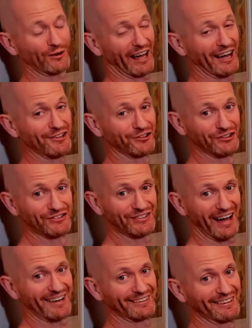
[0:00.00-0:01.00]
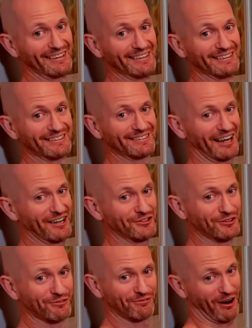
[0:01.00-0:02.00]
getting good technique, setting
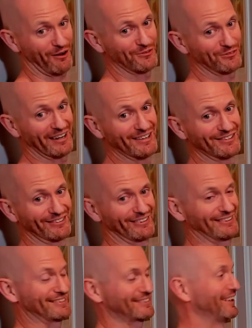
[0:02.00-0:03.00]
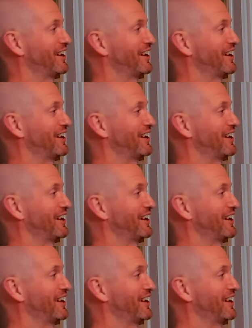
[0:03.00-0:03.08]
good foundations,